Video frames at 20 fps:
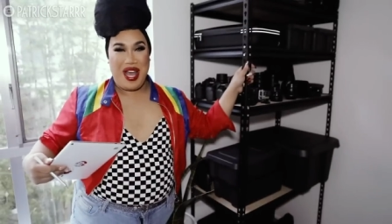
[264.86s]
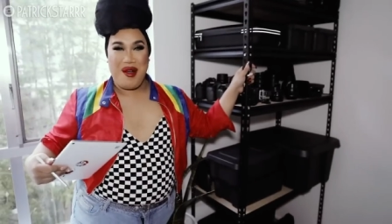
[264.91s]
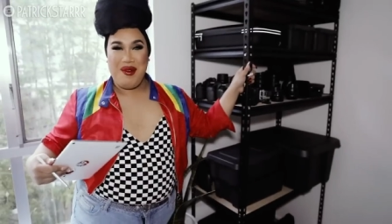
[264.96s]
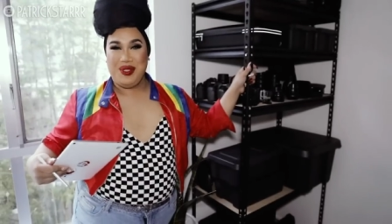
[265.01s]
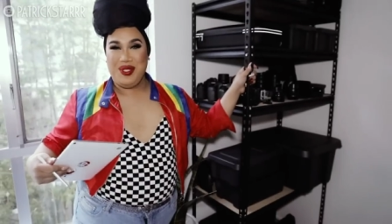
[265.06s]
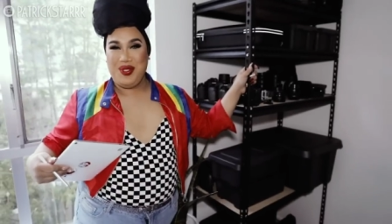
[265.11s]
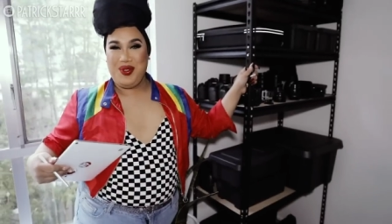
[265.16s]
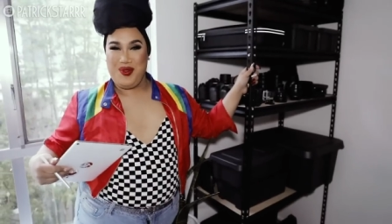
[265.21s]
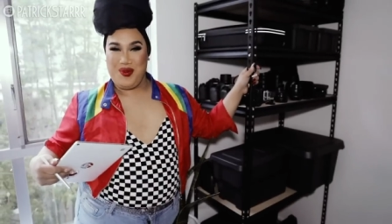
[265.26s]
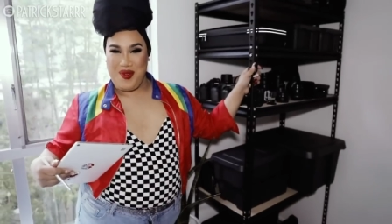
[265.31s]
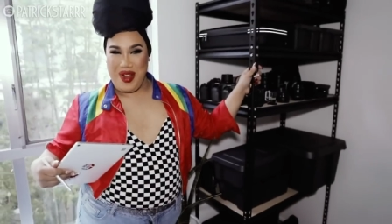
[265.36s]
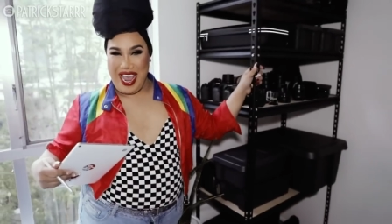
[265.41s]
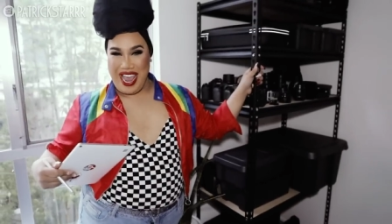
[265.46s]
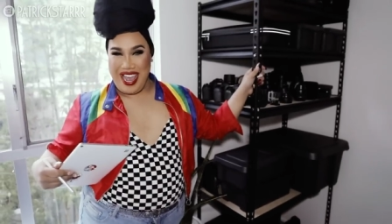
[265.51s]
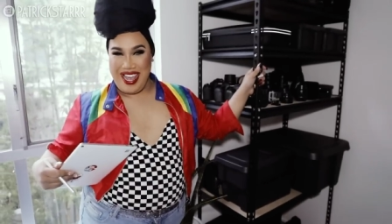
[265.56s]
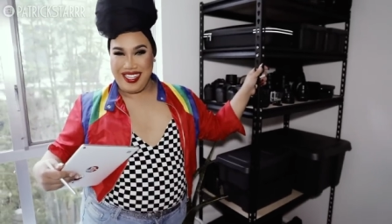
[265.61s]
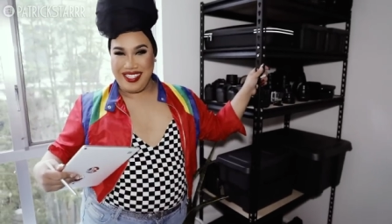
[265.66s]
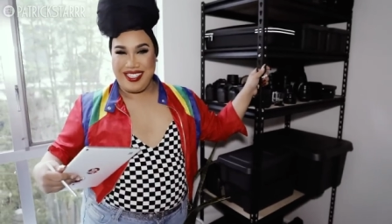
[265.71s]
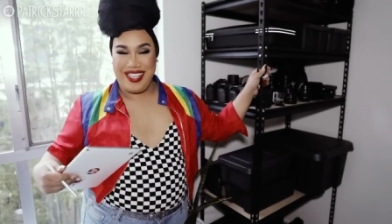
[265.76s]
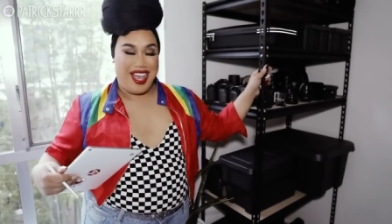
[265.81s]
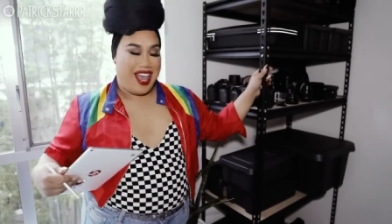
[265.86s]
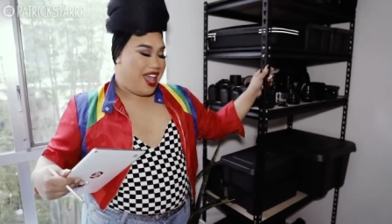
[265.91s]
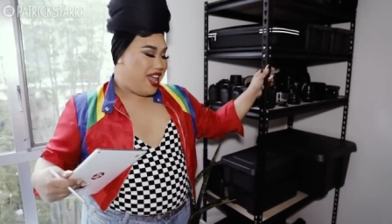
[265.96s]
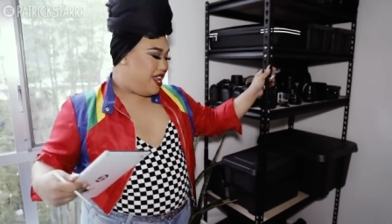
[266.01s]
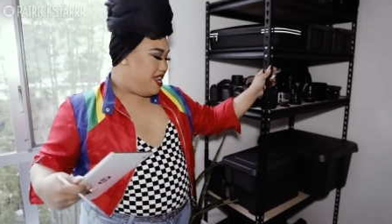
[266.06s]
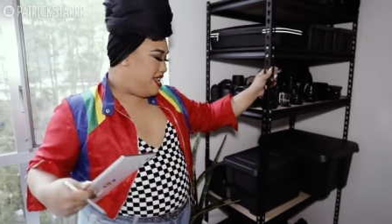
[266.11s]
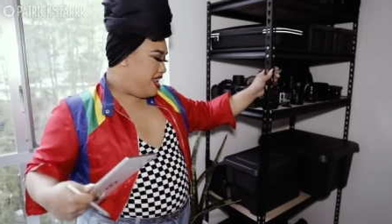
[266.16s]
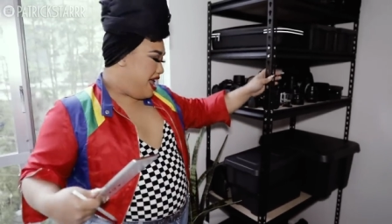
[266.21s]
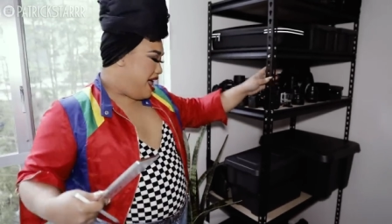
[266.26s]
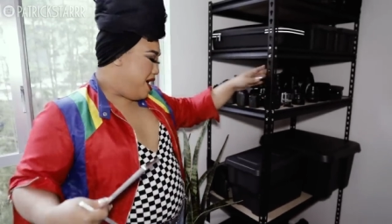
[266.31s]
That was great.
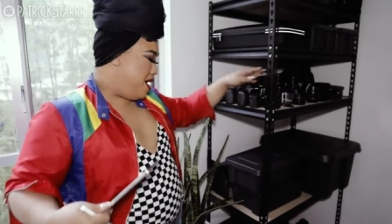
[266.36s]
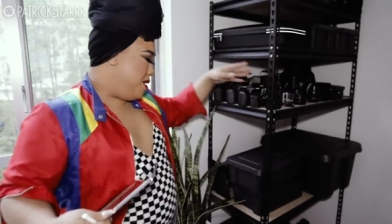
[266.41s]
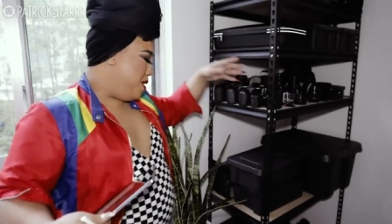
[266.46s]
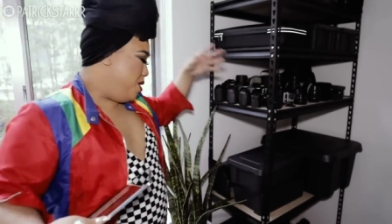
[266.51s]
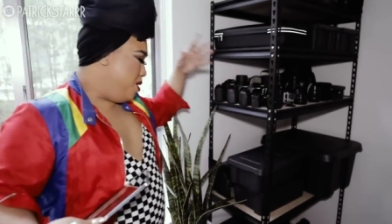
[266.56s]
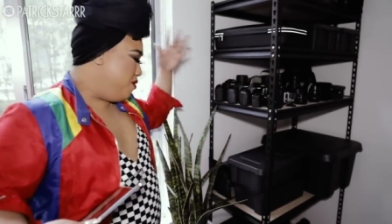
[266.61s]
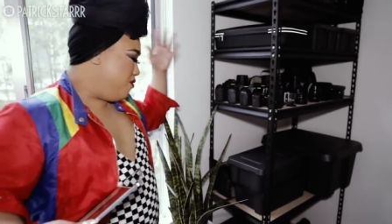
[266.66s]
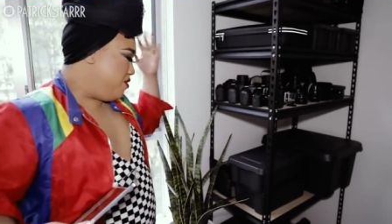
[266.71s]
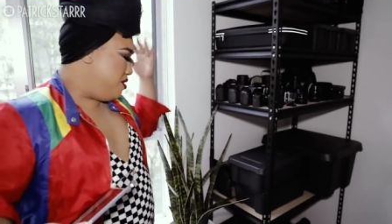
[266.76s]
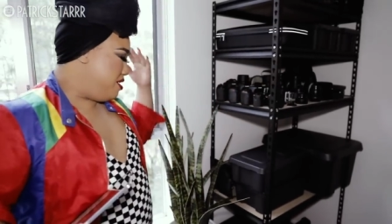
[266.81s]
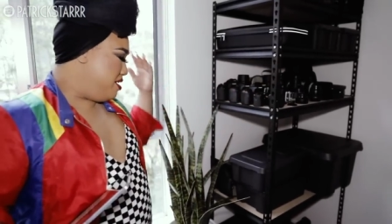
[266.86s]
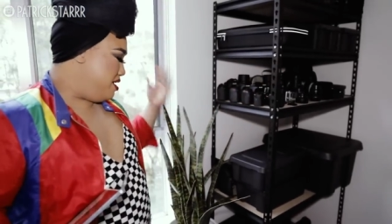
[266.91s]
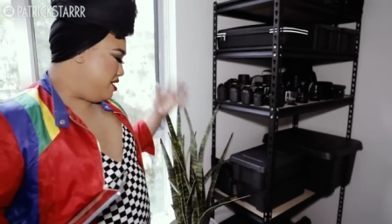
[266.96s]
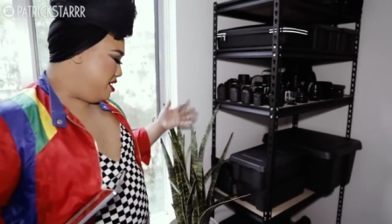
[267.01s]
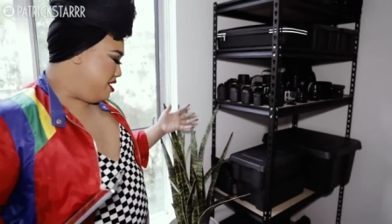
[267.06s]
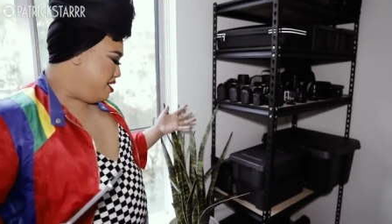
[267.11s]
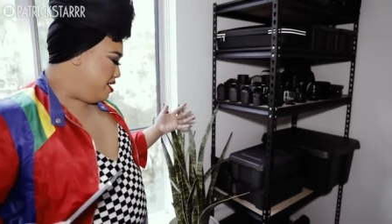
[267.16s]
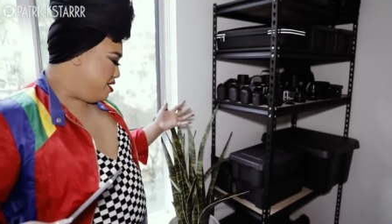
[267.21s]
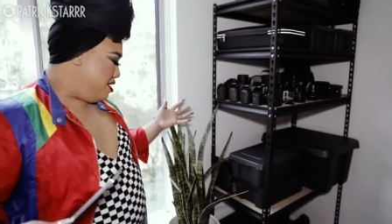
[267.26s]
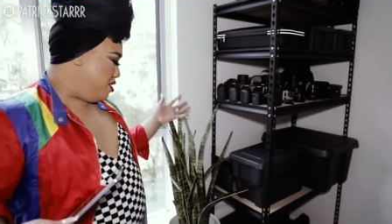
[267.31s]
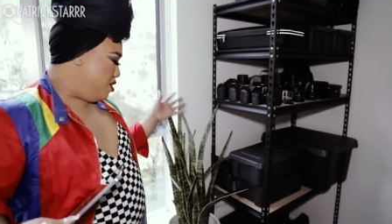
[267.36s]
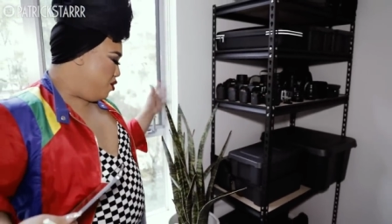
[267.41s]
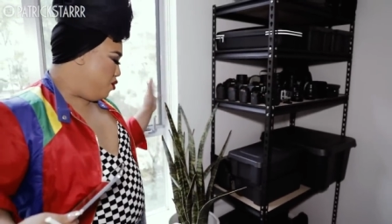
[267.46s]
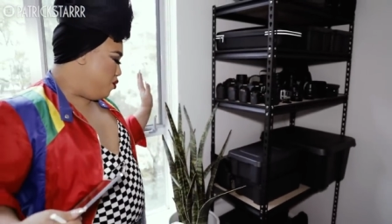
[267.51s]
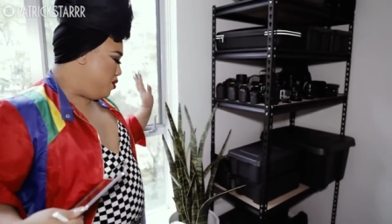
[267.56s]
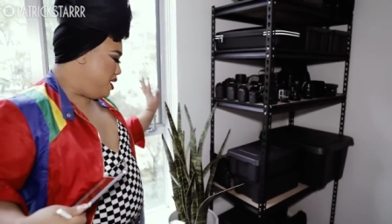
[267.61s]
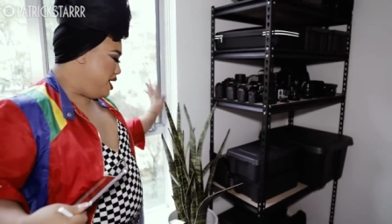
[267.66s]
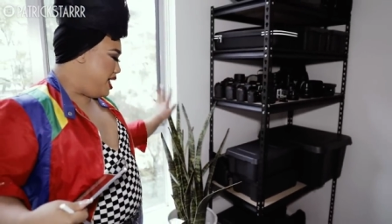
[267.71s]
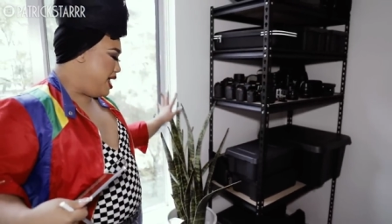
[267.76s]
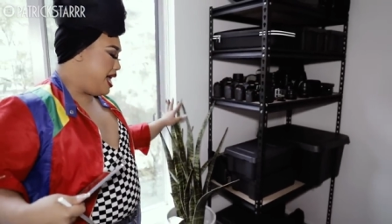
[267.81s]
Now, over here,
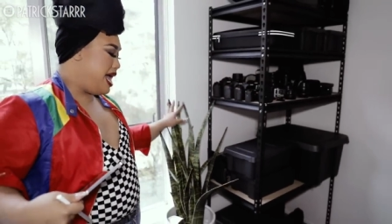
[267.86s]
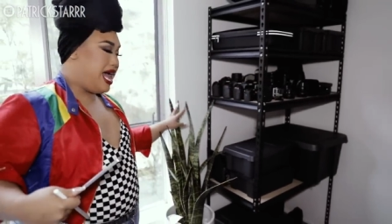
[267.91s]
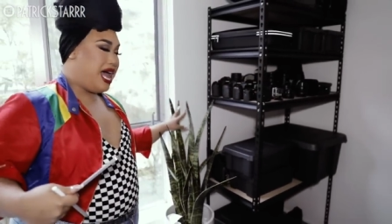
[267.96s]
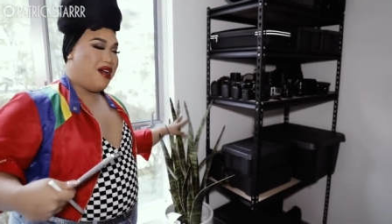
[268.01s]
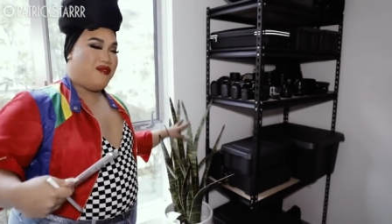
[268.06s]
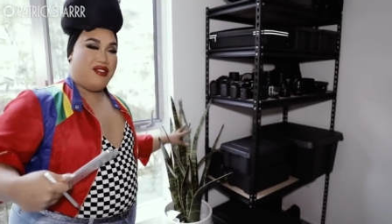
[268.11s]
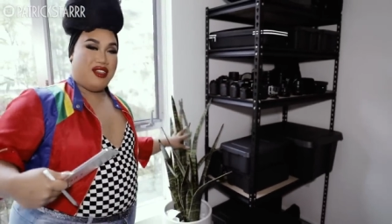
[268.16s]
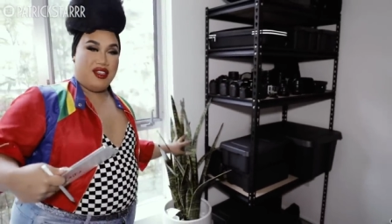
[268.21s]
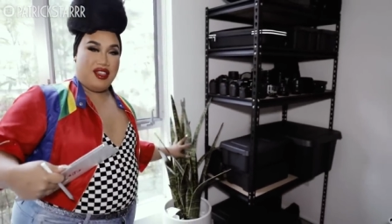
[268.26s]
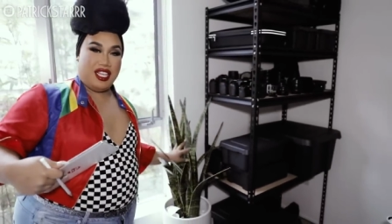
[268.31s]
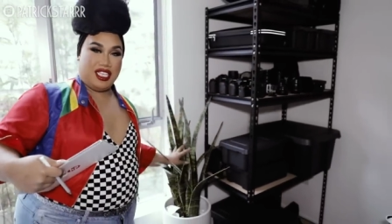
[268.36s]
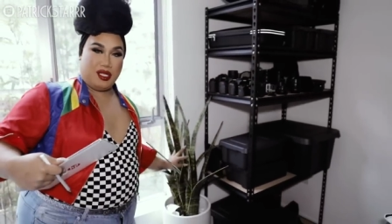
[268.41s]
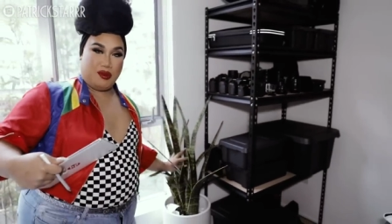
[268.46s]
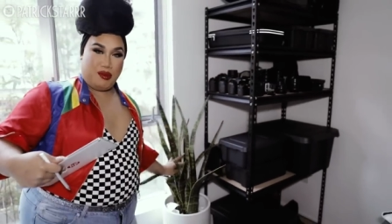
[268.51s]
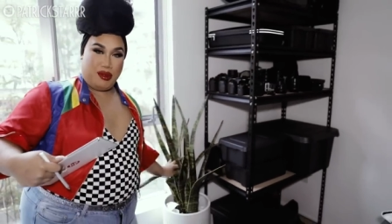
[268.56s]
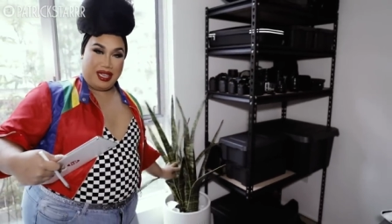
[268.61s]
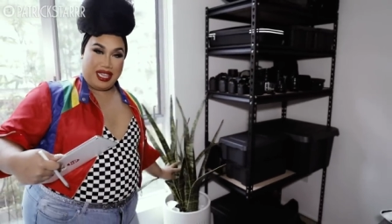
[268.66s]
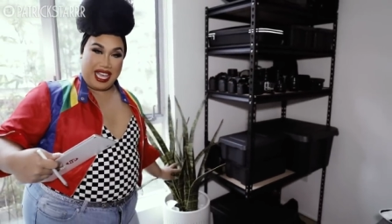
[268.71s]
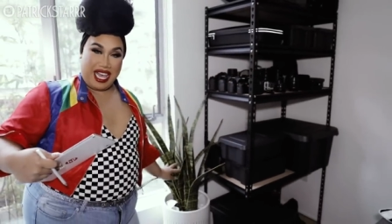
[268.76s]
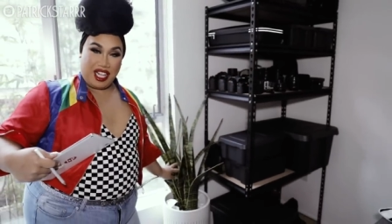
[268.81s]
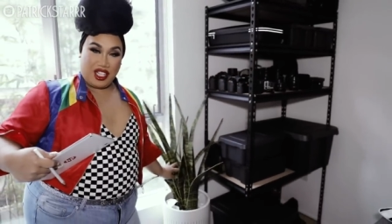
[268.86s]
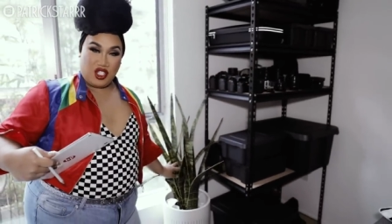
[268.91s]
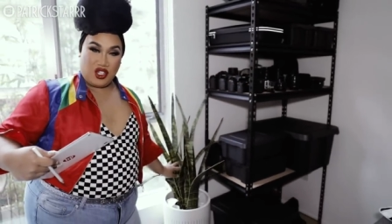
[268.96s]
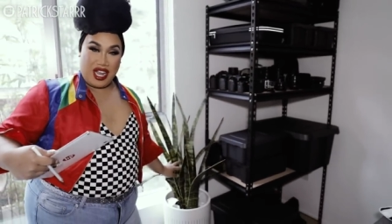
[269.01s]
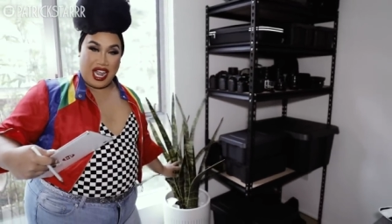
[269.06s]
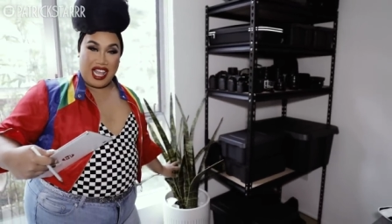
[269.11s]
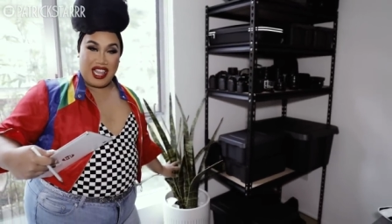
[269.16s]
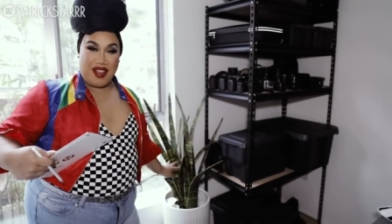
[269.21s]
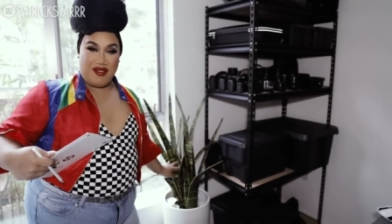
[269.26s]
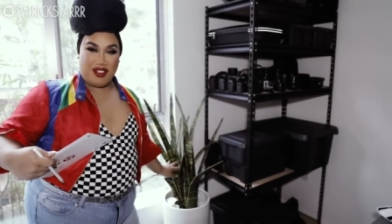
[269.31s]
we have this planter.
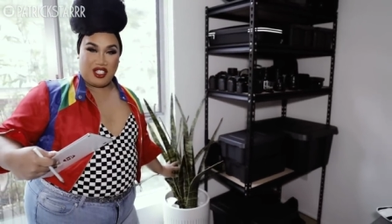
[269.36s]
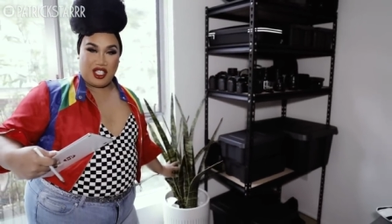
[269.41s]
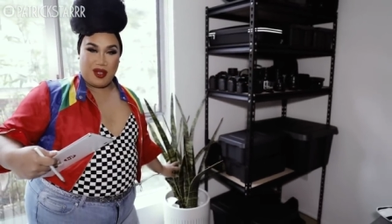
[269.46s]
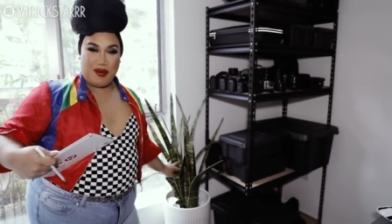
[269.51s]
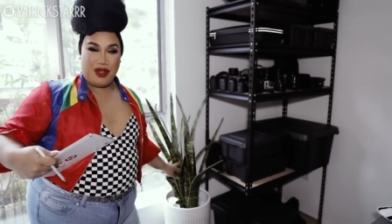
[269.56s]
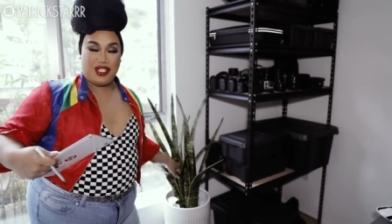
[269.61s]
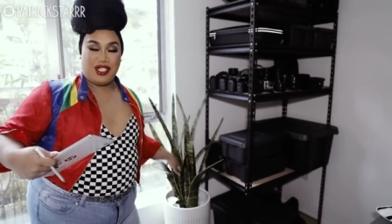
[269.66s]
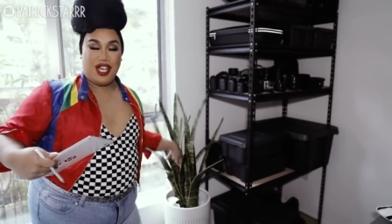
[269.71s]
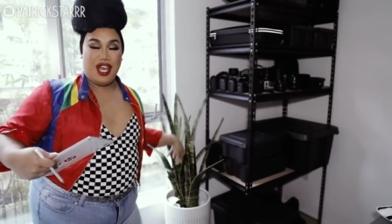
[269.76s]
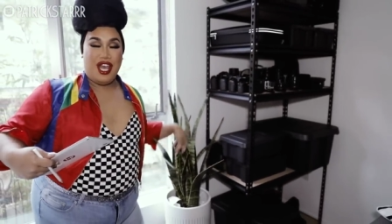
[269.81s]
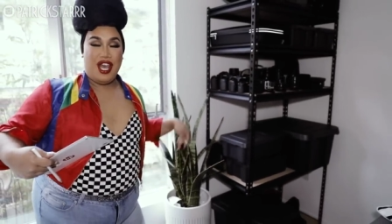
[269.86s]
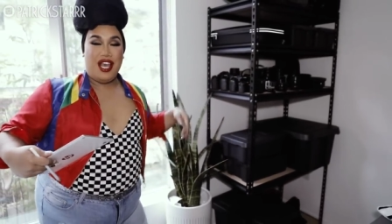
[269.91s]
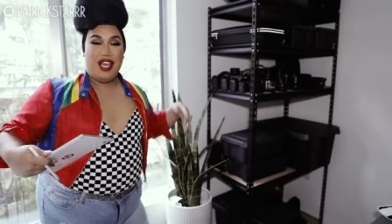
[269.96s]
I love it so much.